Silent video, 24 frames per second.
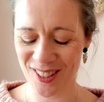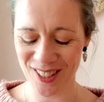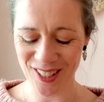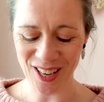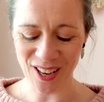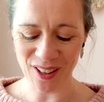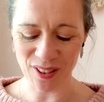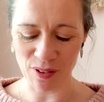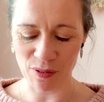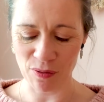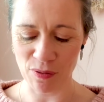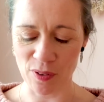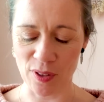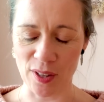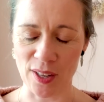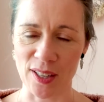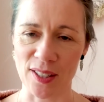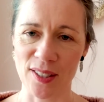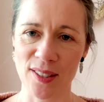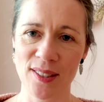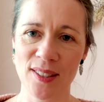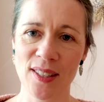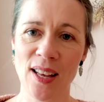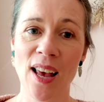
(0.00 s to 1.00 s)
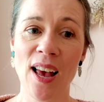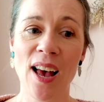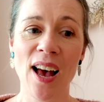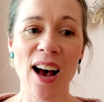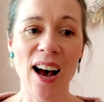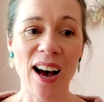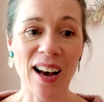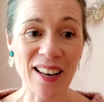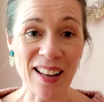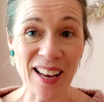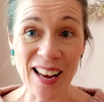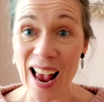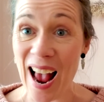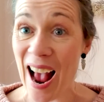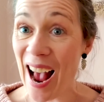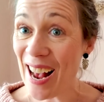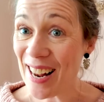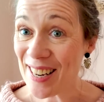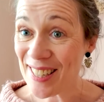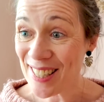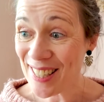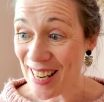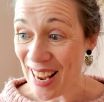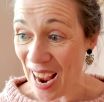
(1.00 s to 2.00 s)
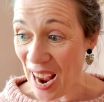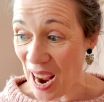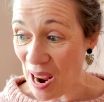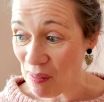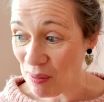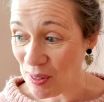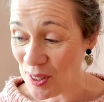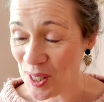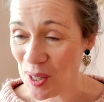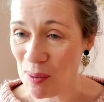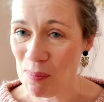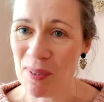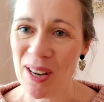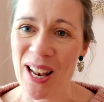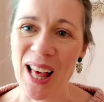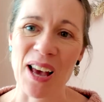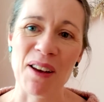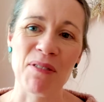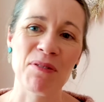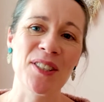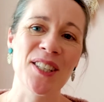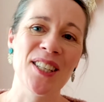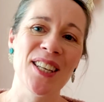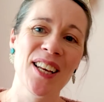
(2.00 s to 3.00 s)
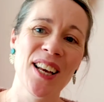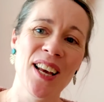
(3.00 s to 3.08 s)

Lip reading: together for this, and I actually have some left.